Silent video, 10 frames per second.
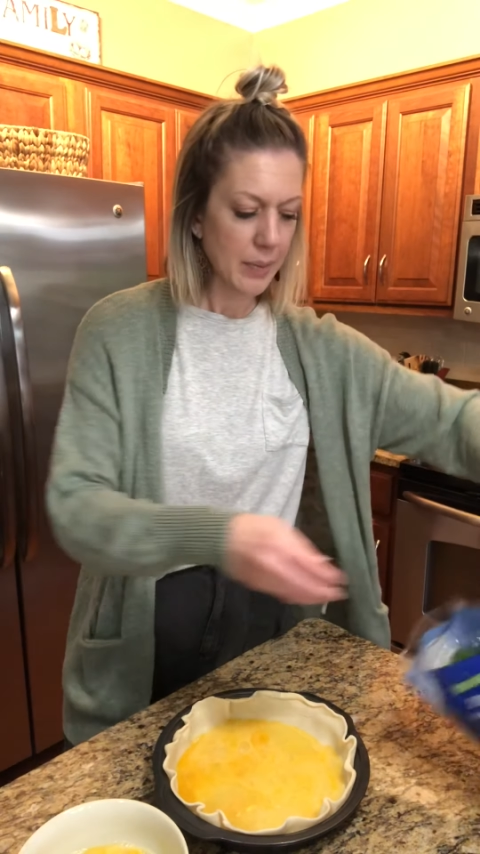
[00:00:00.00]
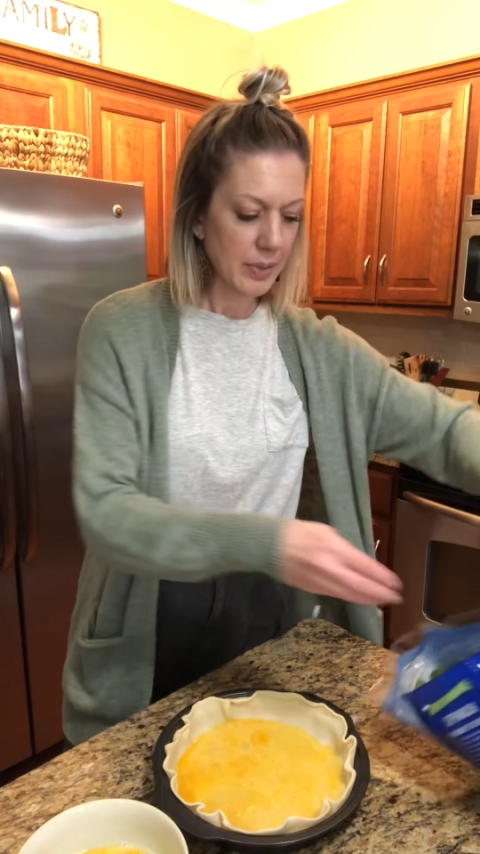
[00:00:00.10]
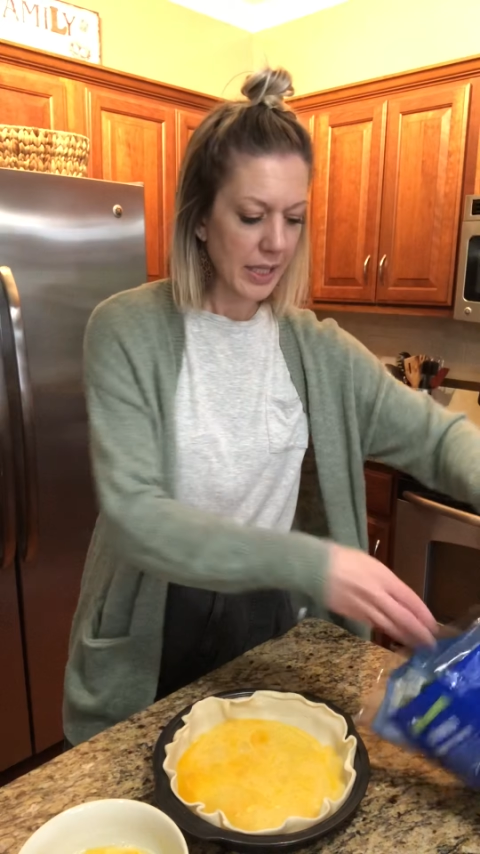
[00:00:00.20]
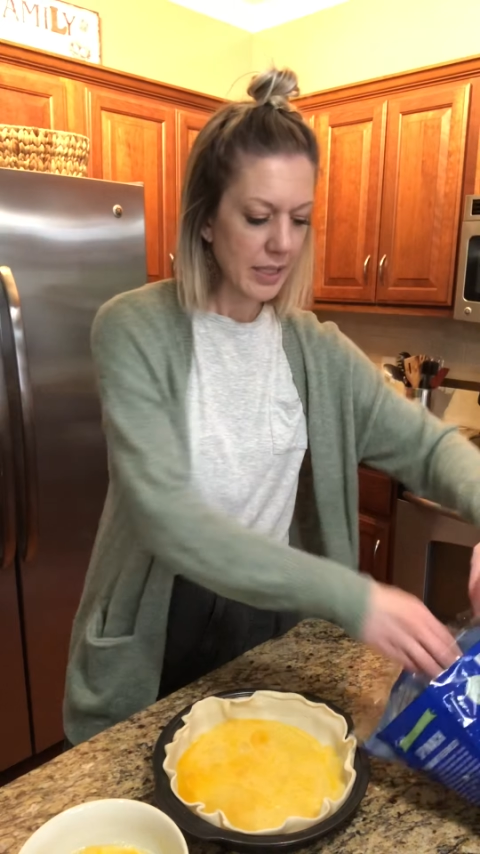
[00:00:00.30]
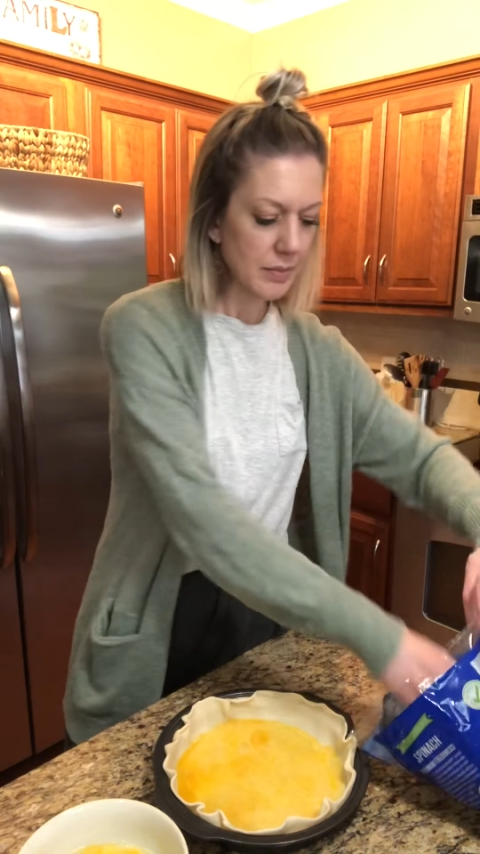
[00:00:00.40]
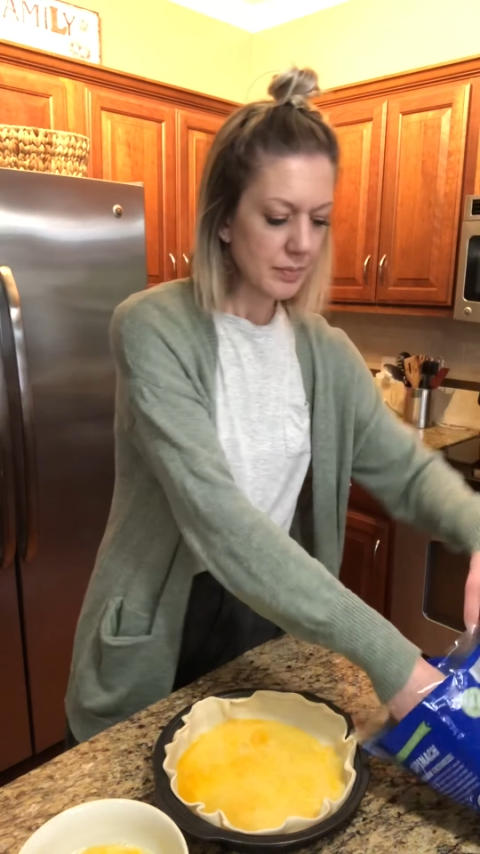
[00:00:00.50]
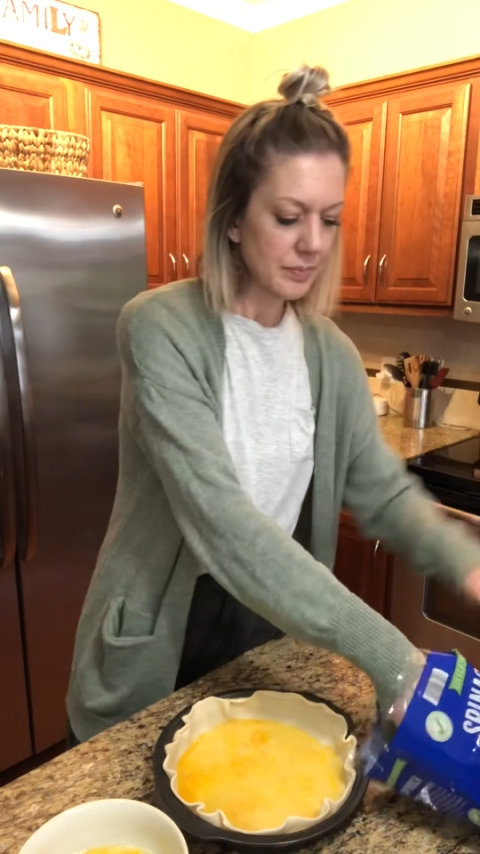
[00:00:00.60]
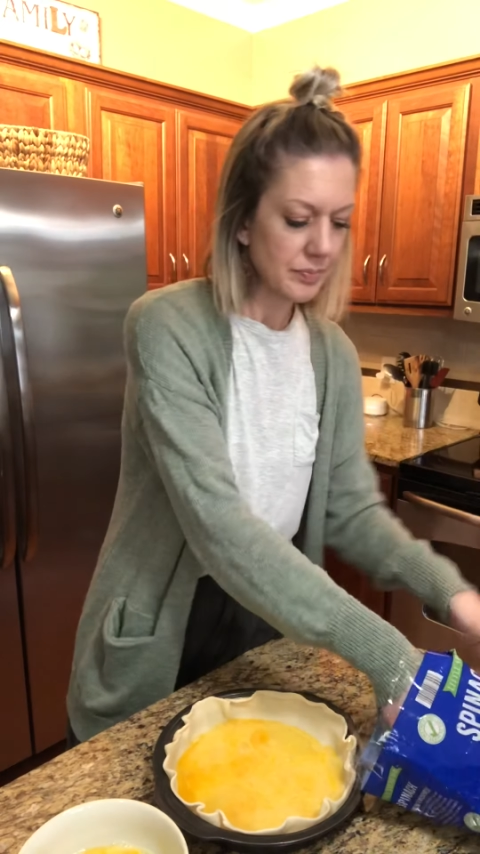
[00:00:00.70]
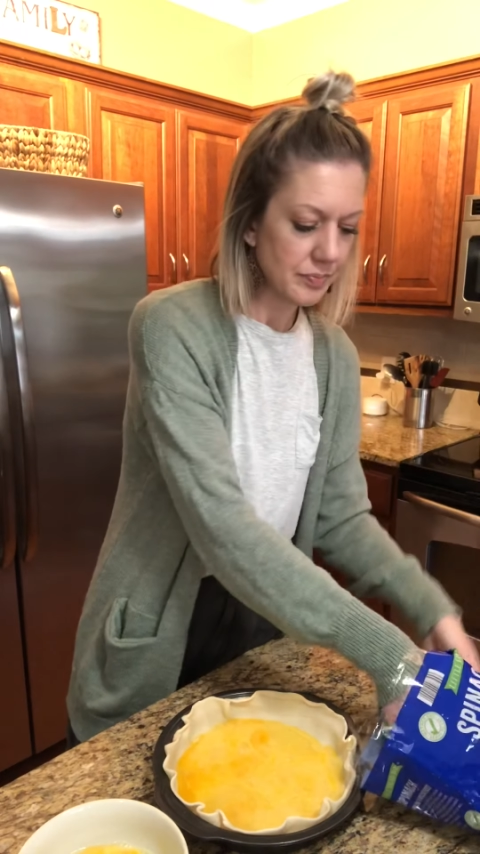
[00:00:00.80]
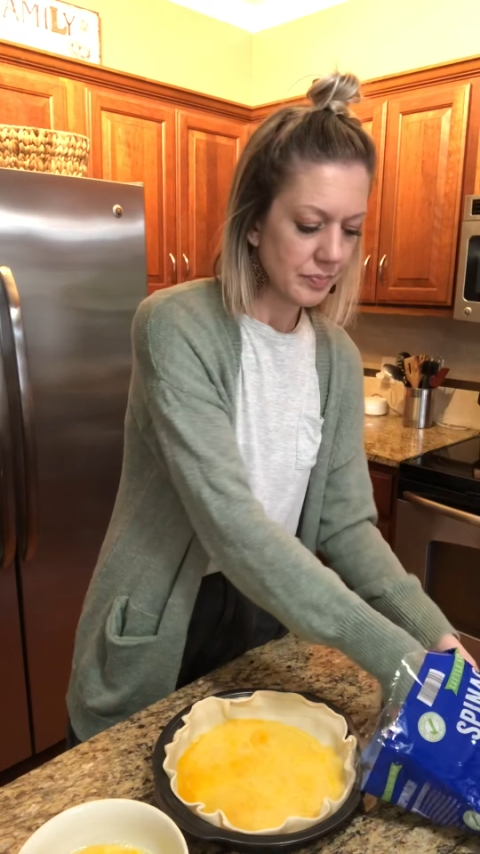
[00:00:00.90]
plate,
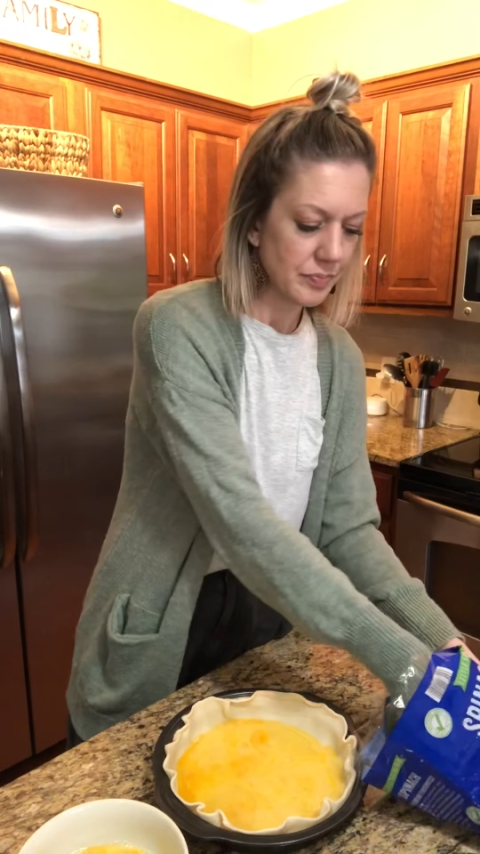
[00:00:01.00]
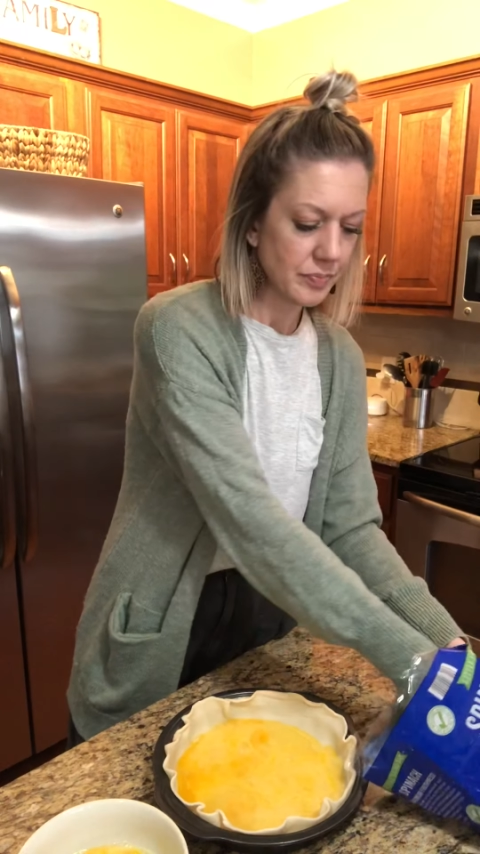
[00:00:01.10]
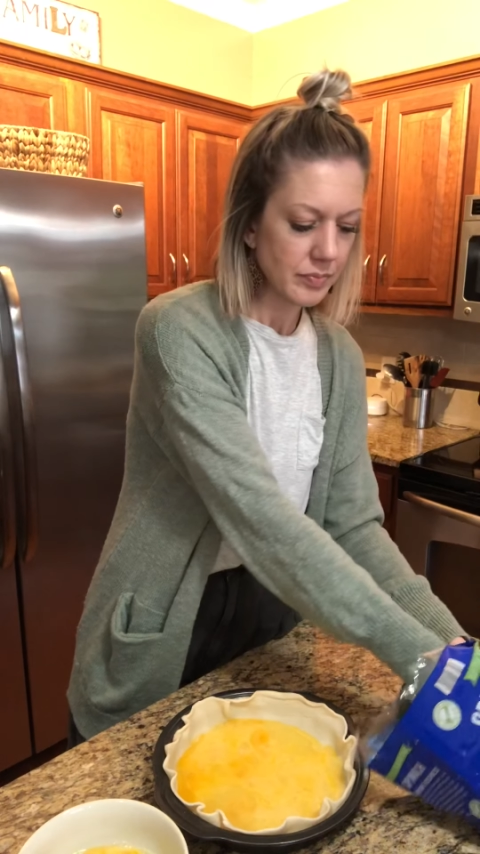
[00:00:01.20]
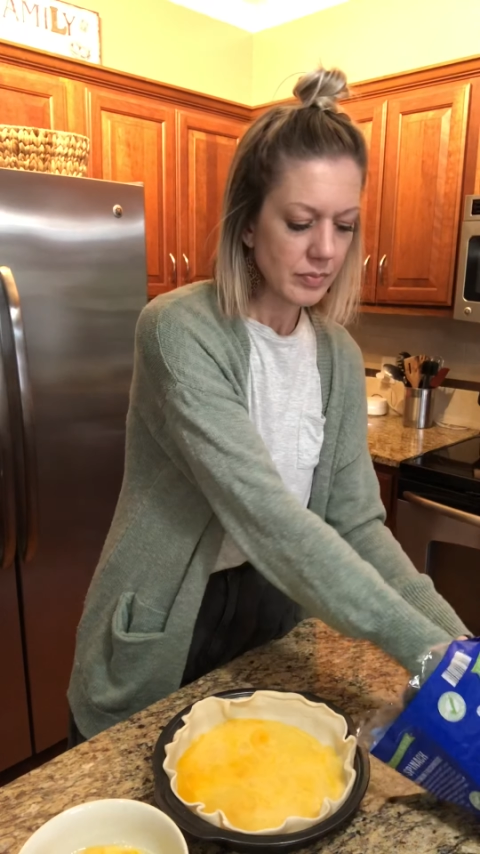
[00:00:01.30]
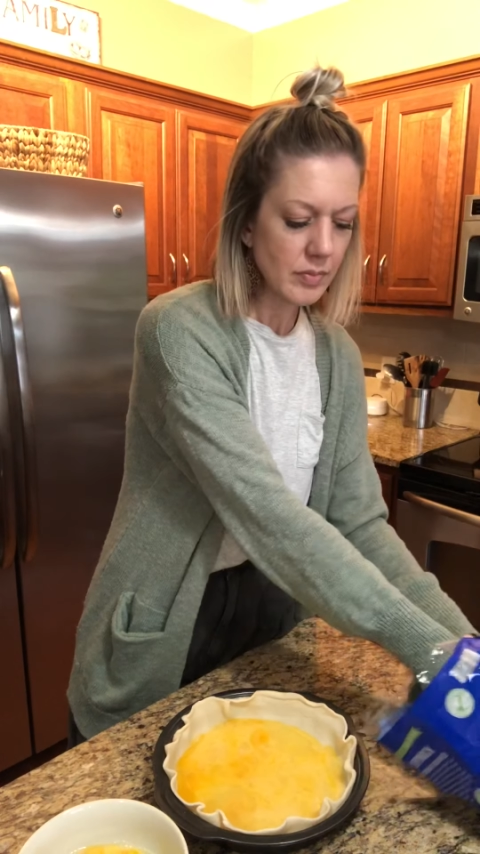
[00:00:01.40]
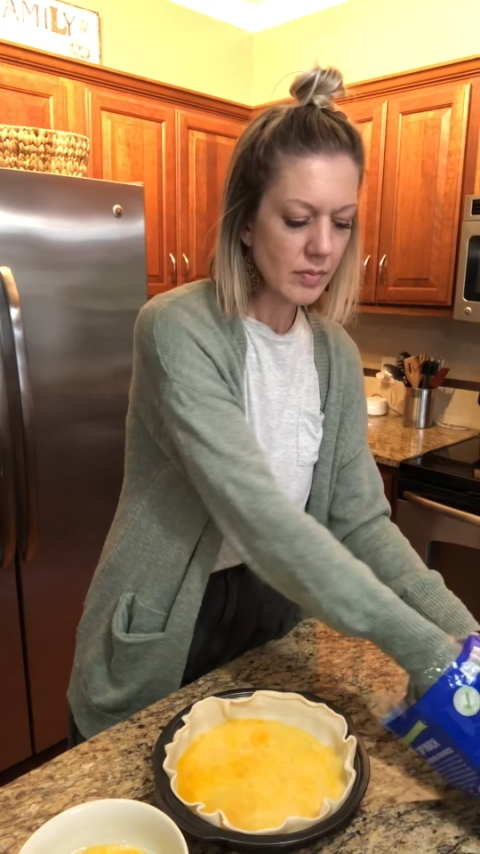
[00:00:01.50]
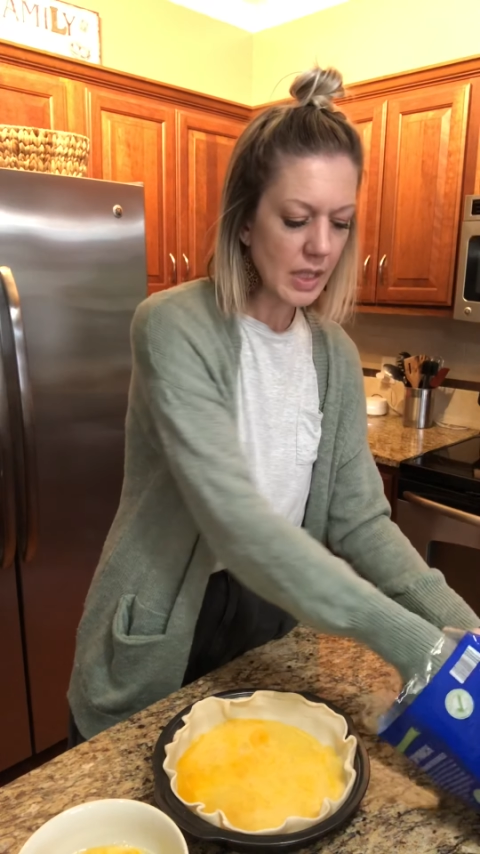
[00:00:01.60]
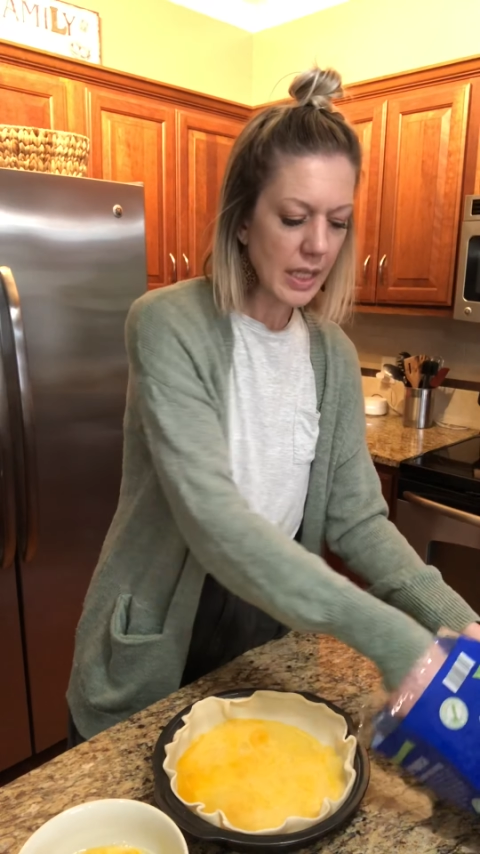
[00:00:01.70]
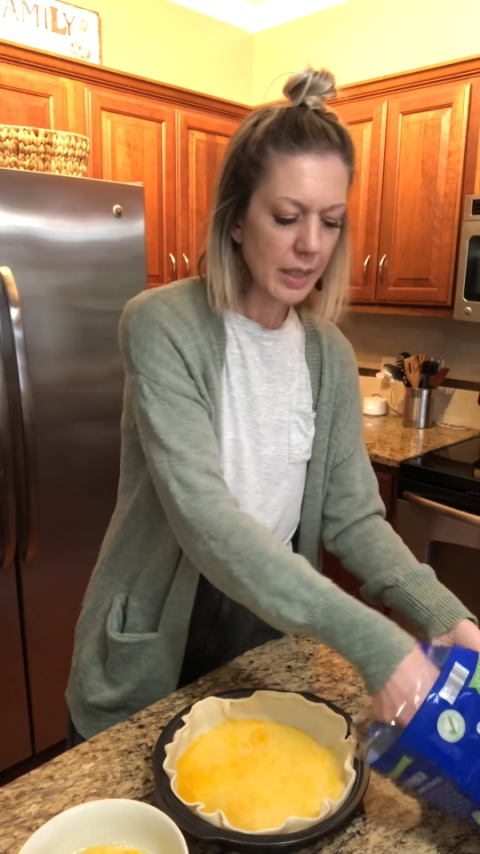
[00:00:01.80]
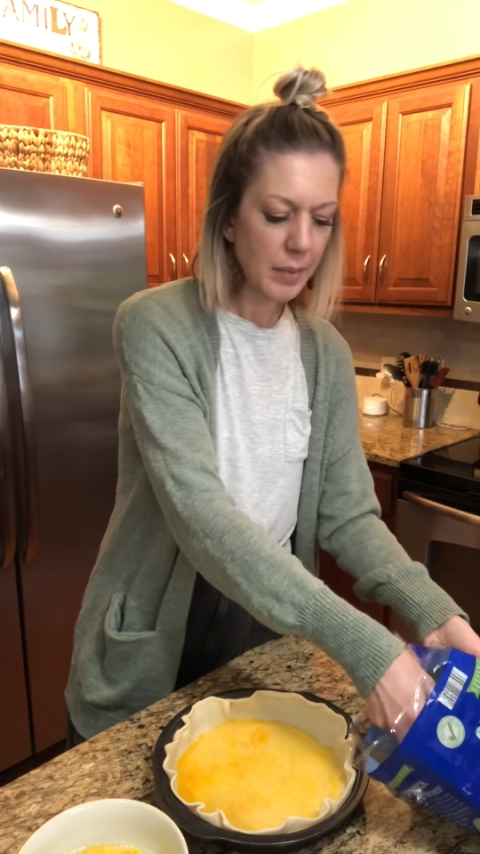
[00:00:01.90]
in